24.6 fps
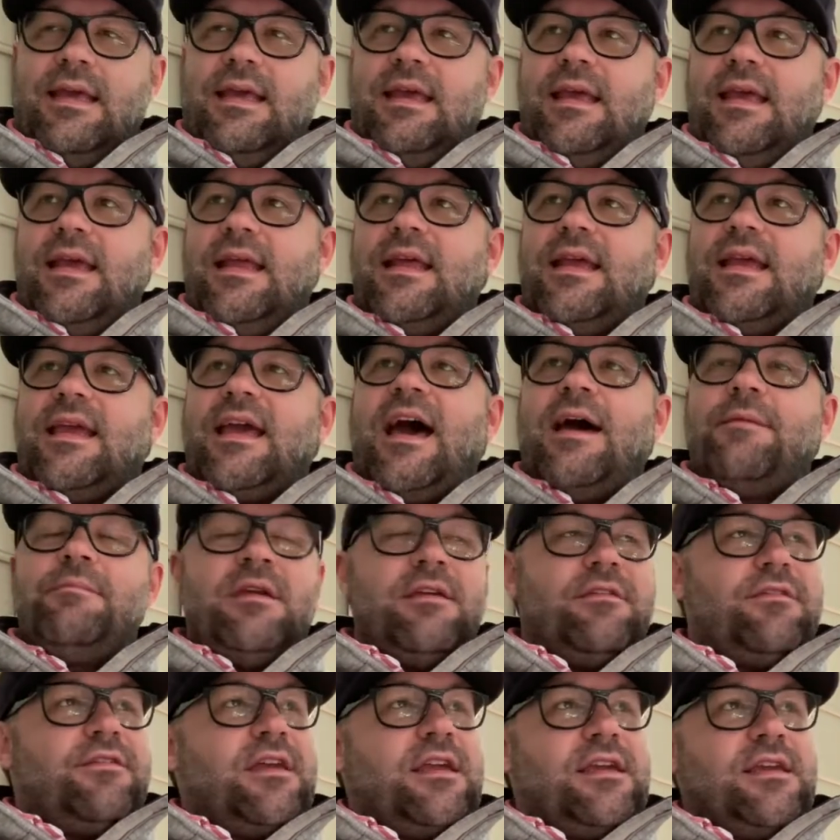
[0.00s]
And it got me
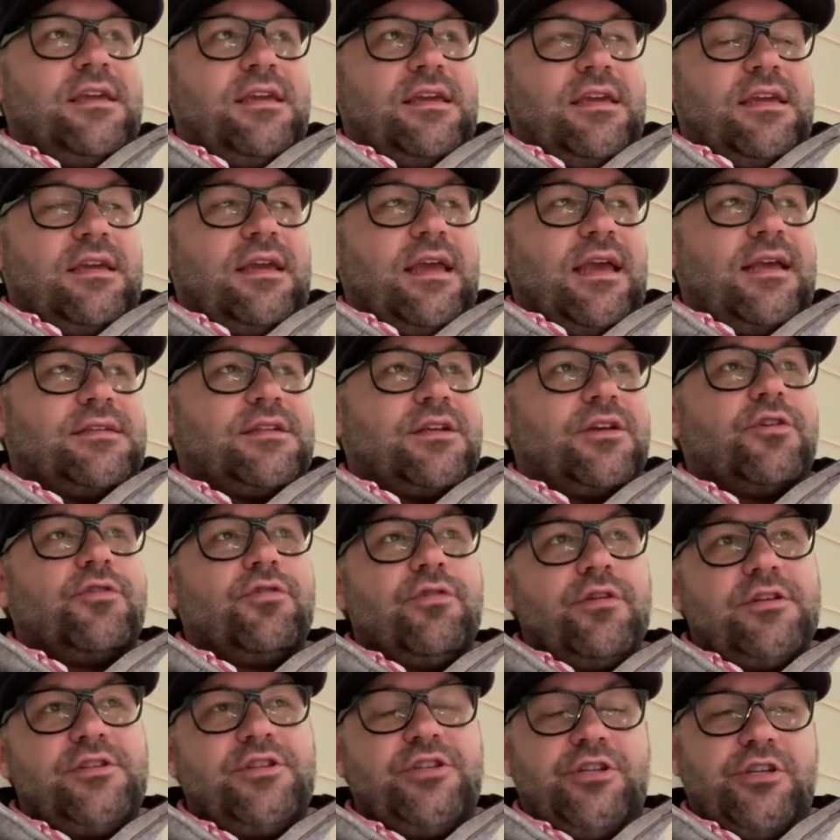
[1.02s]
thinking, as a
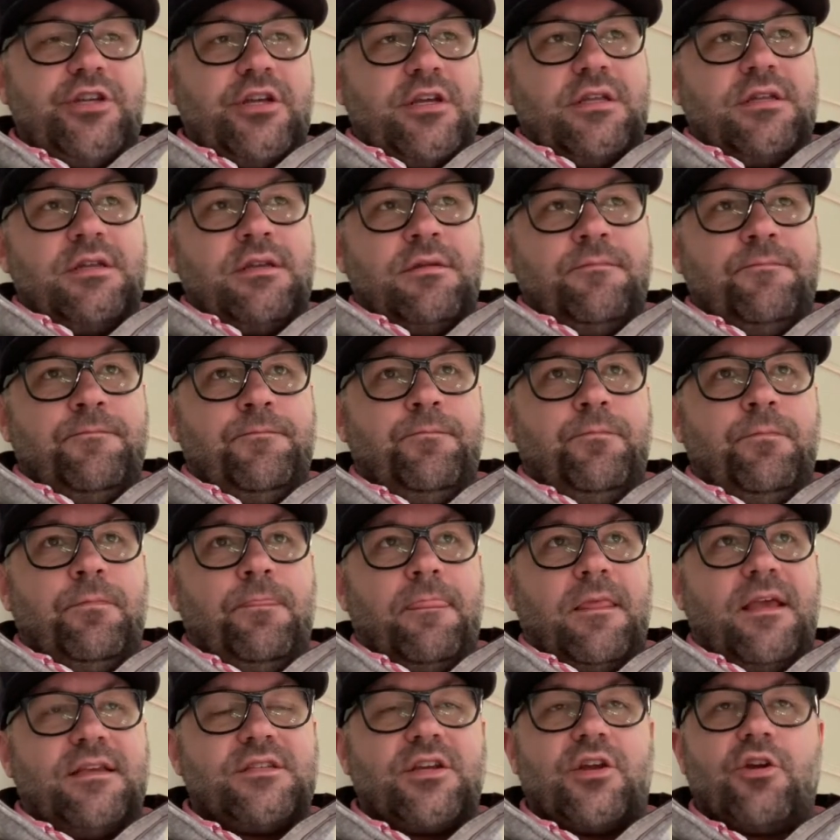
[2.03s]
Christian,
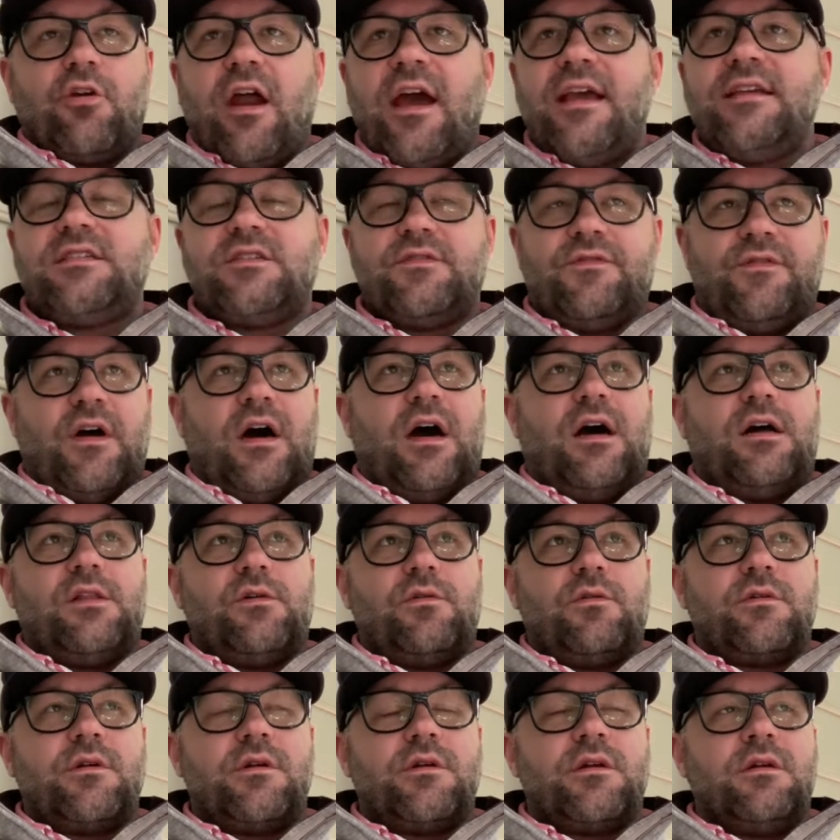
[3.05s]
as a Christ
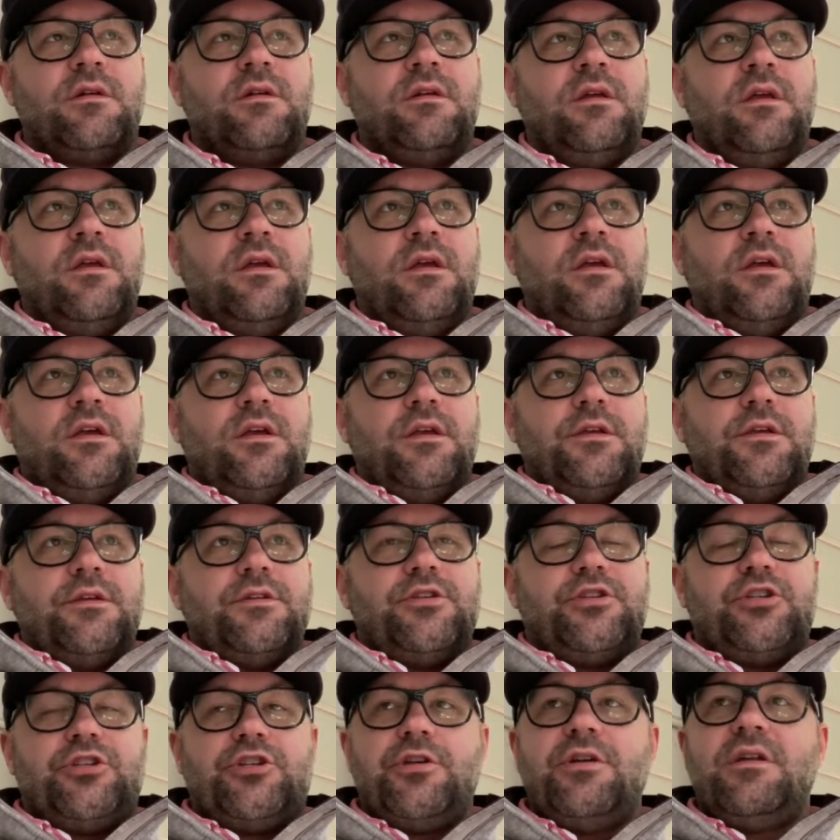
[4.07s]
follower,
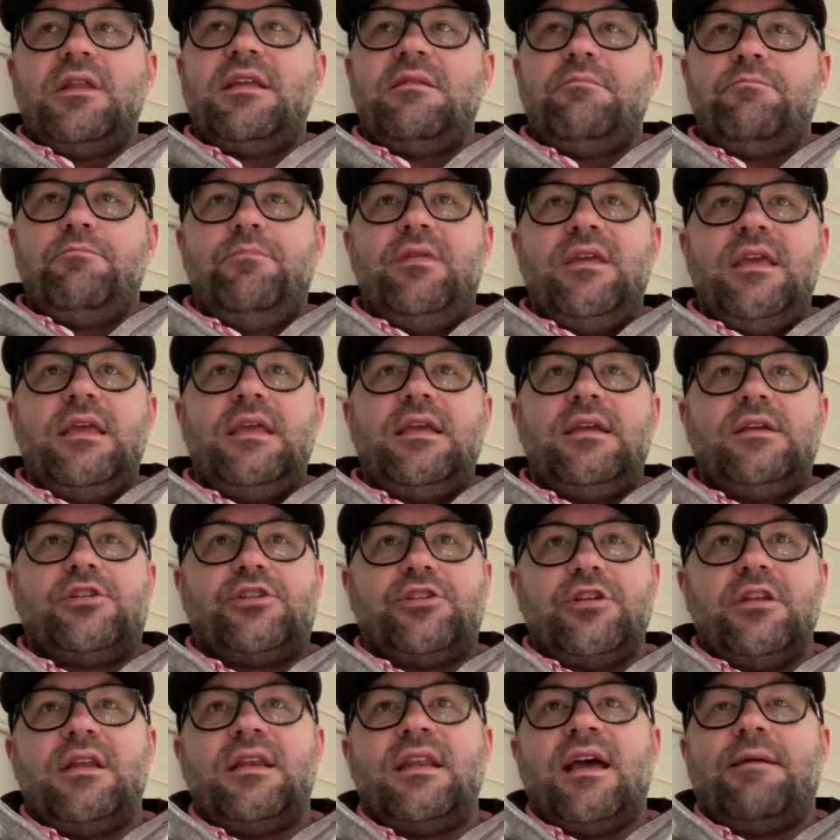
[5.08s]
should
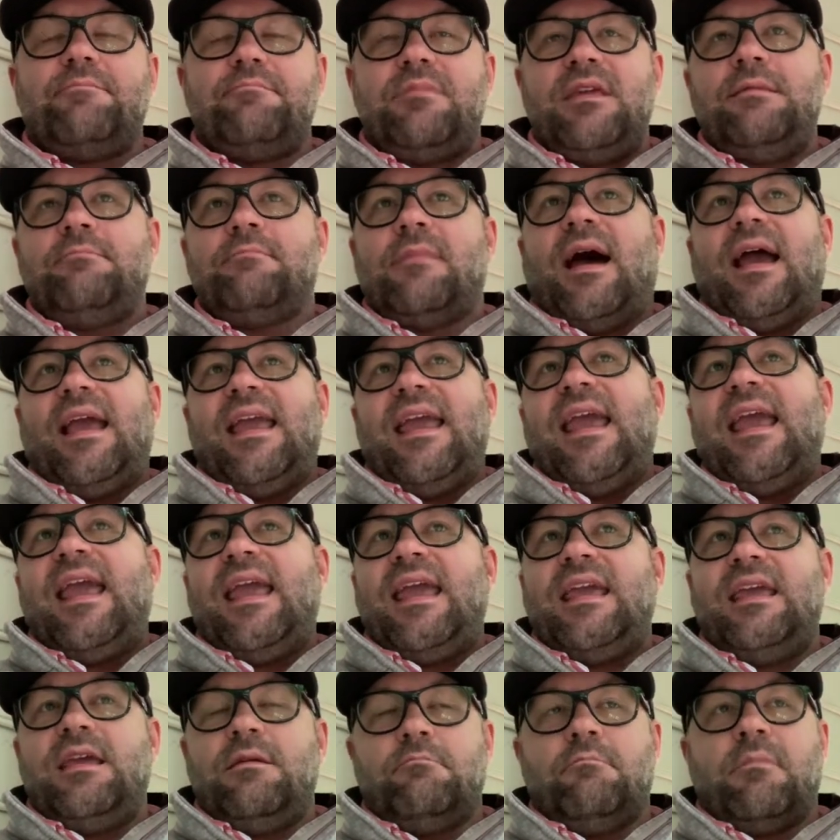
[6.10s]
it not be my
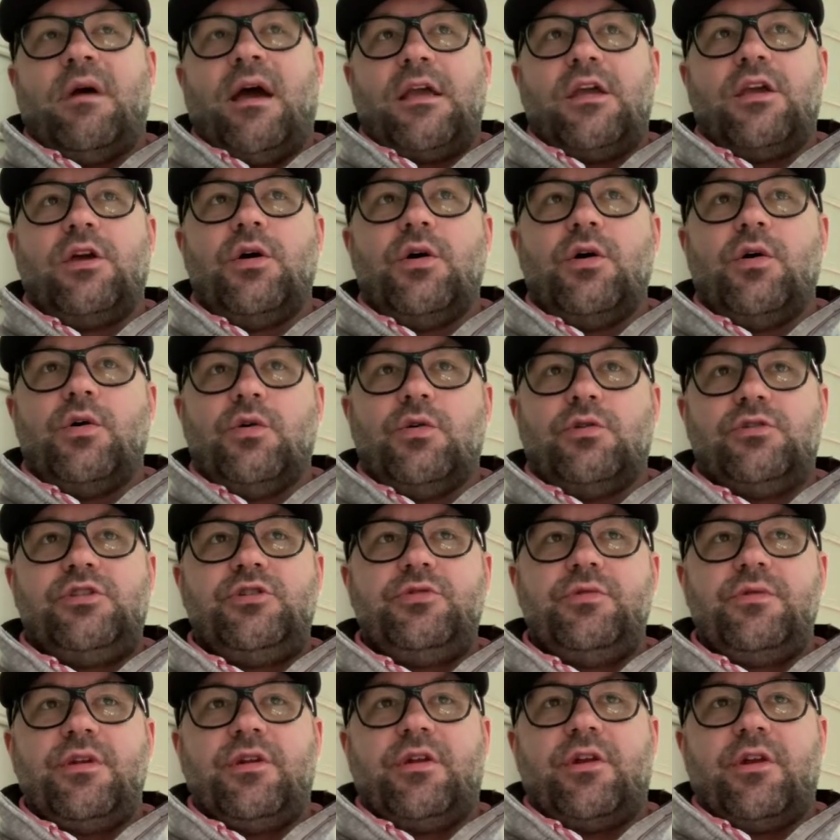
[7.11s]
aim, my goal,
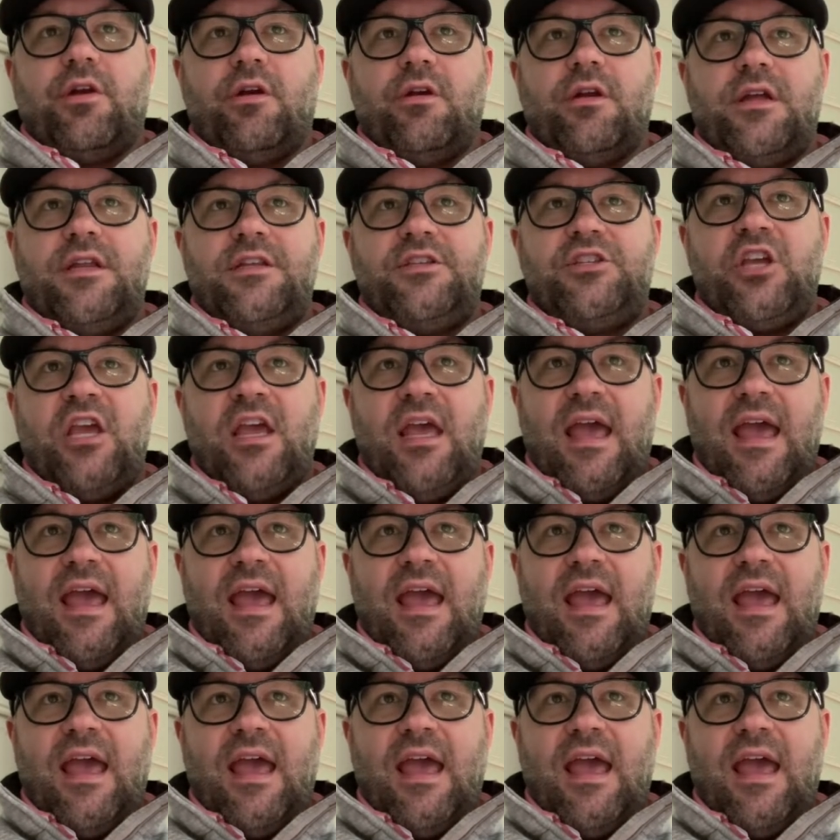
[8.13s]
to encourage